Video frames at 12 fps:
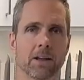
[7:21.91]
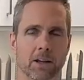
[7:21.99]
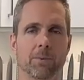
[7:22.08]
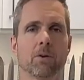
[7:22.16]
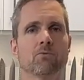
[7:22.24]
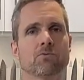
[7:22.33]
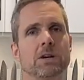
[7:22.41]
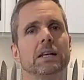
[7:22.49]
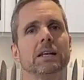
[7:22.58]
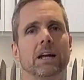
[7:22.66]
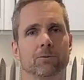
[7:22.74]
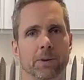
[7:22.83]
That could be a
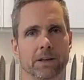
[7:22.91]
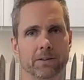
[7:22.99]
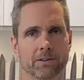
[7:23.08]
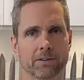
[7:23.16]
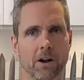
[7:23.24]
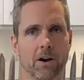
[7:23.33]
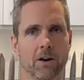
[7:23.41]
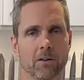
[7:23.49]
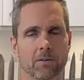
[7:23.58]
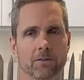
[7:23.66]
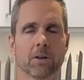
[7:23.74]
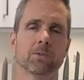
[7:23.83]
really nice place to start.
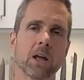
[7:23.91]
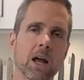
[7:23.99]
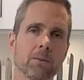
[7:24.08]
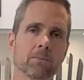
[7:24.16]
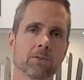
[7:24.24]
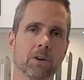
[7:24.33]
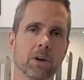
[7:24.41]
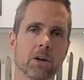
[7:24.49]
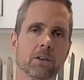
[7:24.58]
Sometimes